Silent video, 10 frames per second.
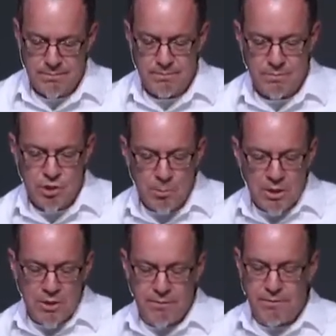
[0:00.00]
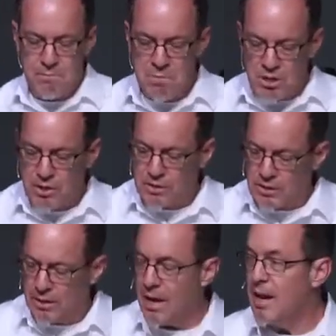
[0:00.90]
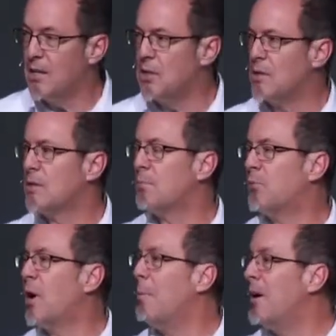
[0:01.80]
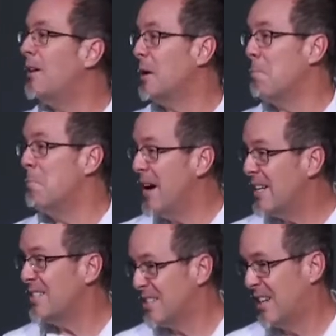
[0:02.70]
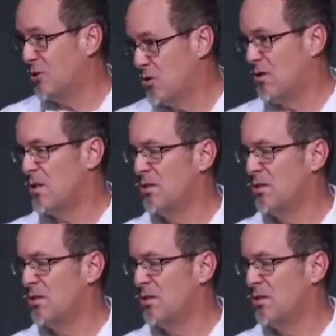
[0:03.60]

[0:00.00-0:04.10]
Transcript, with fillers: So much of missions today is primarily man centered.